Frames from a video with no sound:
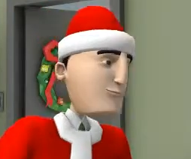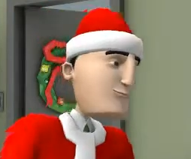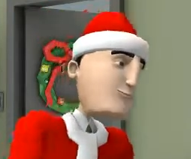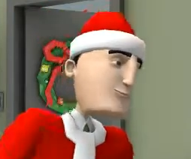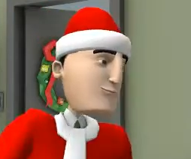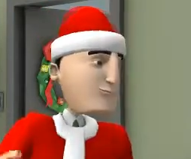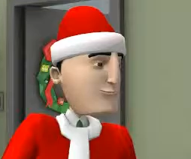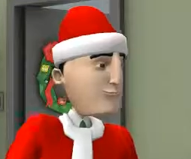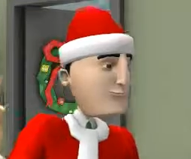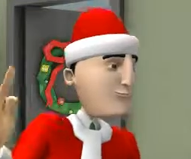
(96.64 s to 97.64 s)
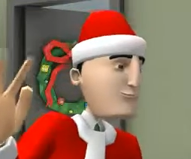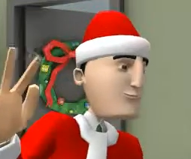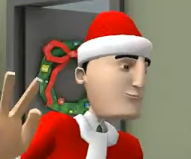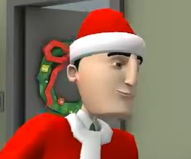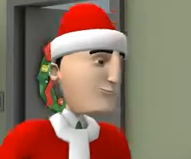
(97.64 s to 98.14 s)

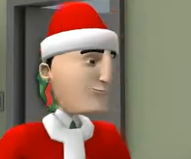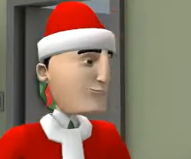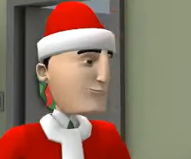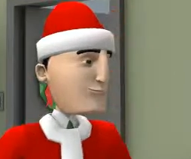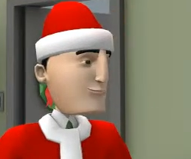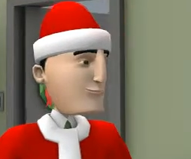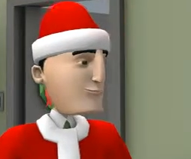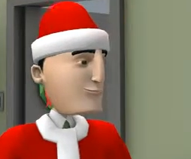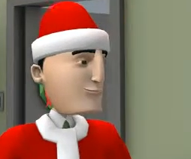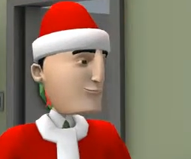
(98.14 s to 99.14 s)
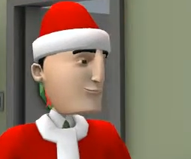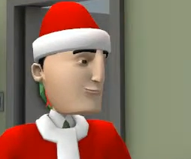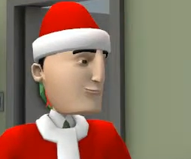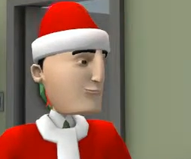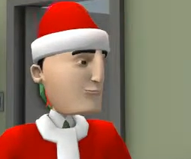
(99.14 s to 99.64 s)

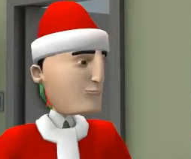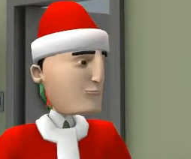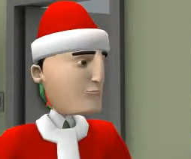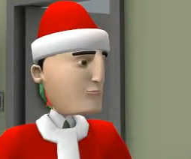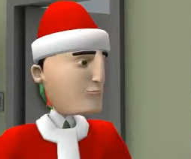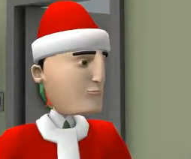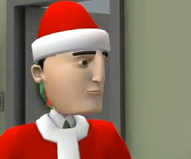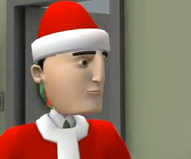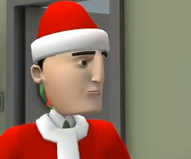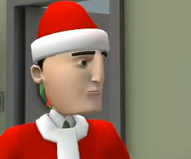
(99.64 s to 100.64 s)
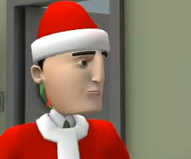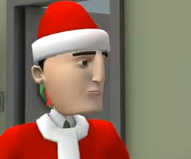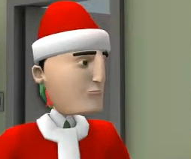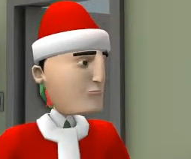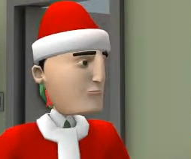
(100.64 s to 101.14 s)

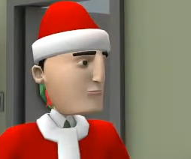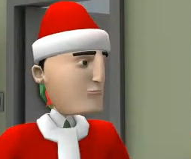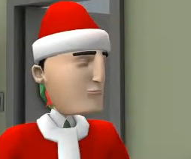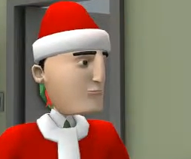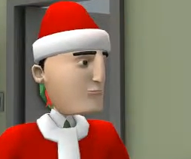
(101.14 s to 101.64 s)
(silence)